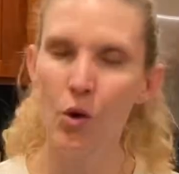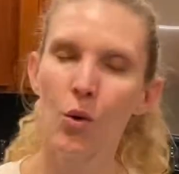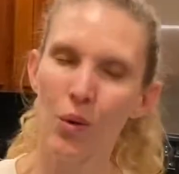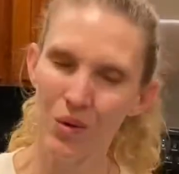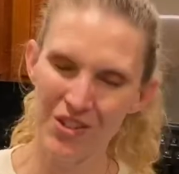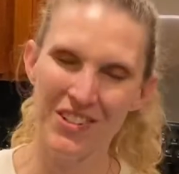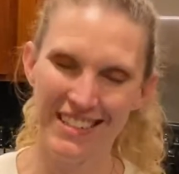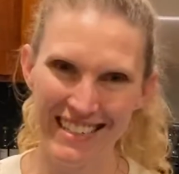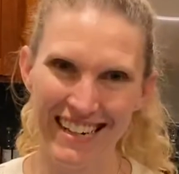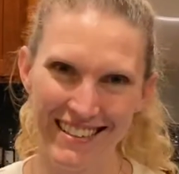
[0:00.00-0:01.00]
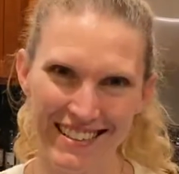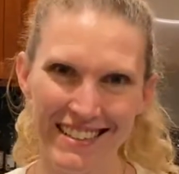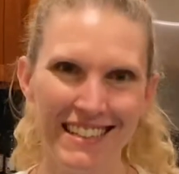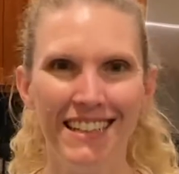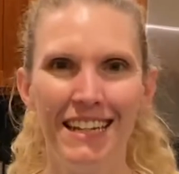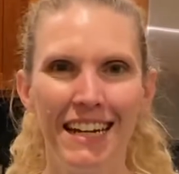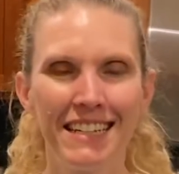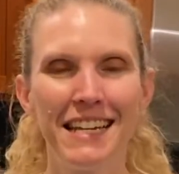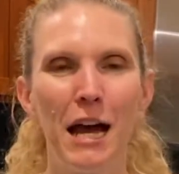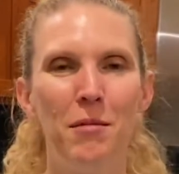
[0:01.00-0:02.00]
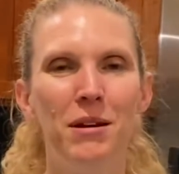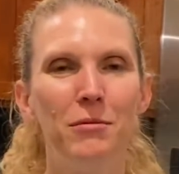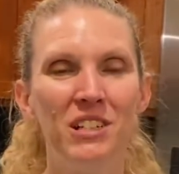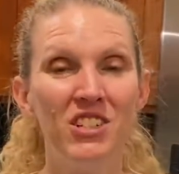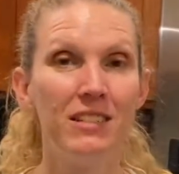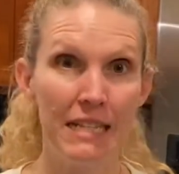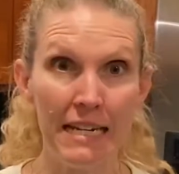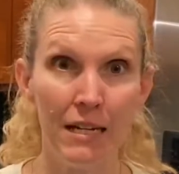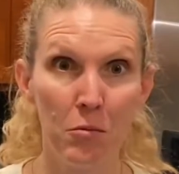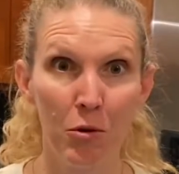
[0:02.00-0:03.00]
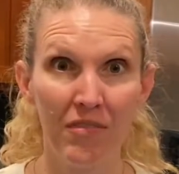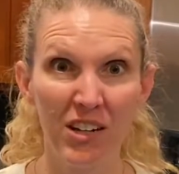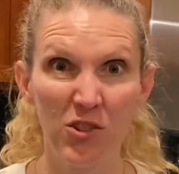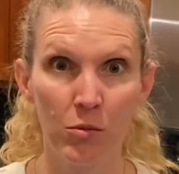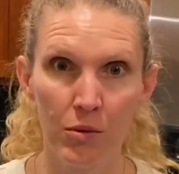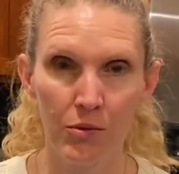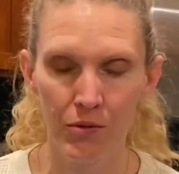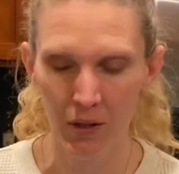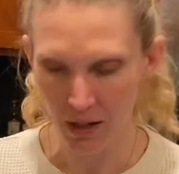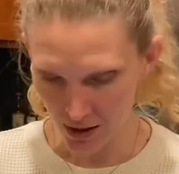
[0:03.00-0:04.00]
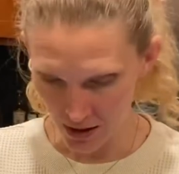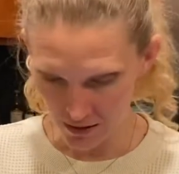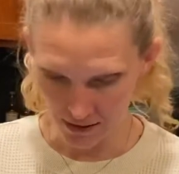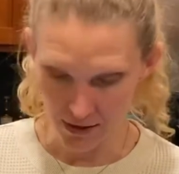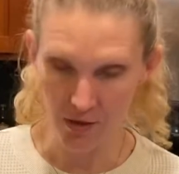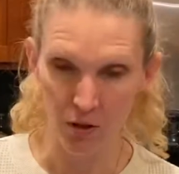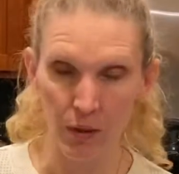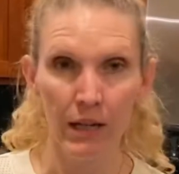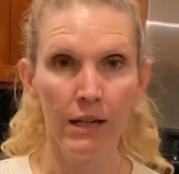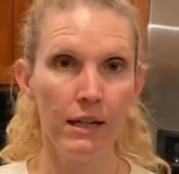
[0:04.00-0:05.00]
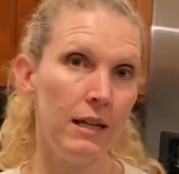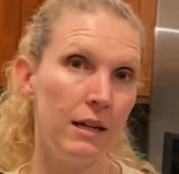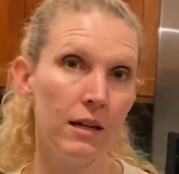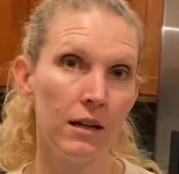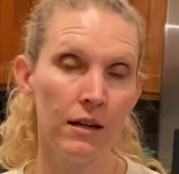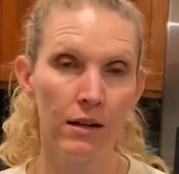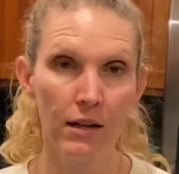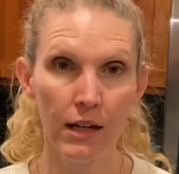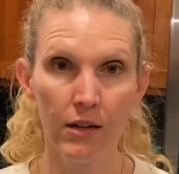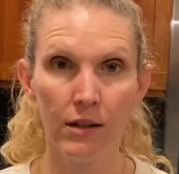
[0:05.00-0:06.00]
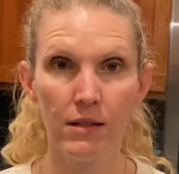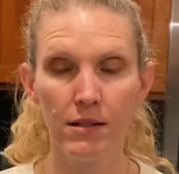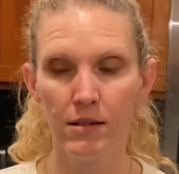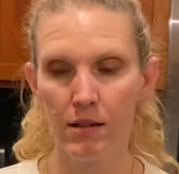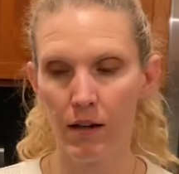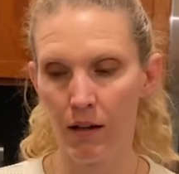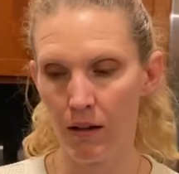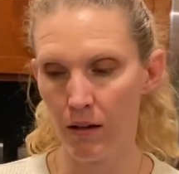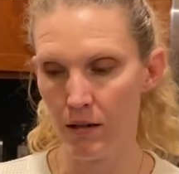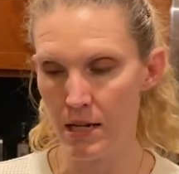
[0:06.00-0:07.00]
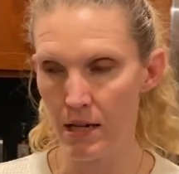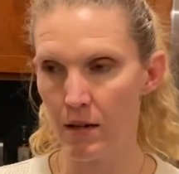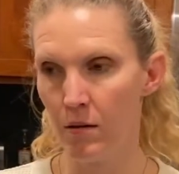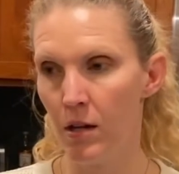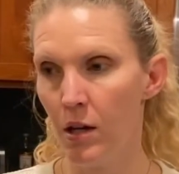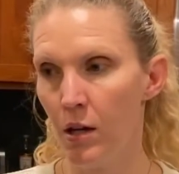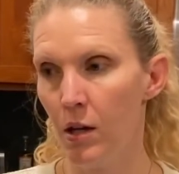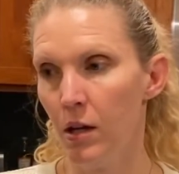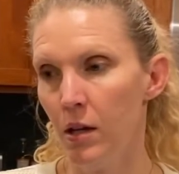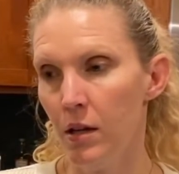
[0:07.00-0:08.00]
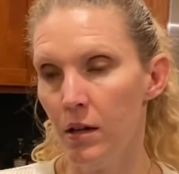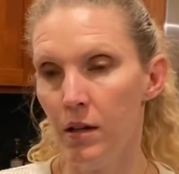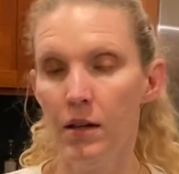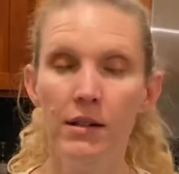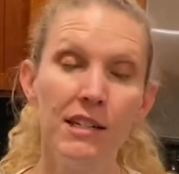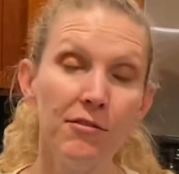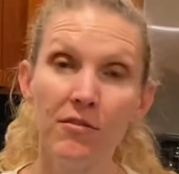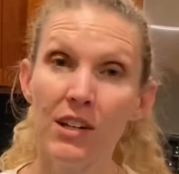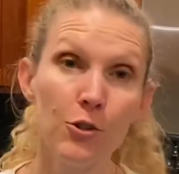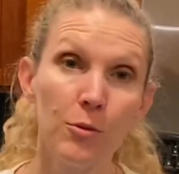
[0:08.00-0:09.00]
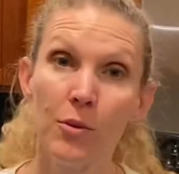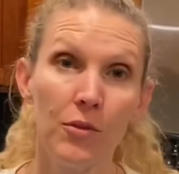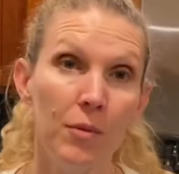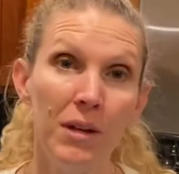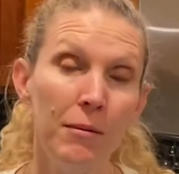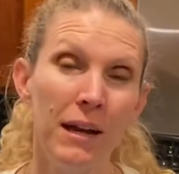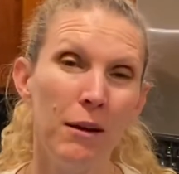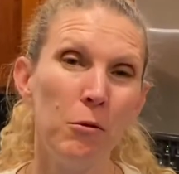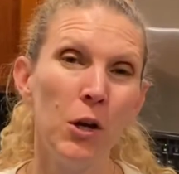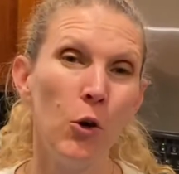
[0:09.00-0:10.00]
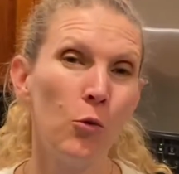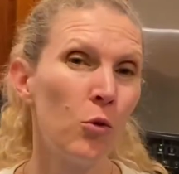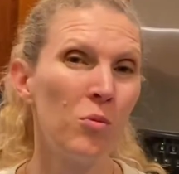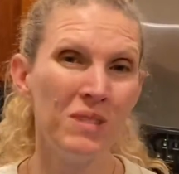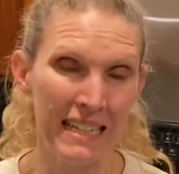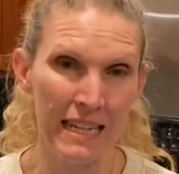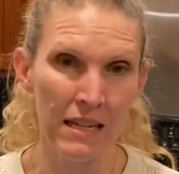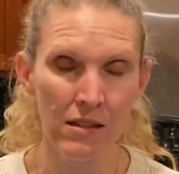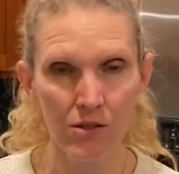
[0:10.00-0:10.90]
which then ties into the next habit, which is eating more vegetables, right? So eating carrots, eating different vegetables that maybe I wouldn't normally eat.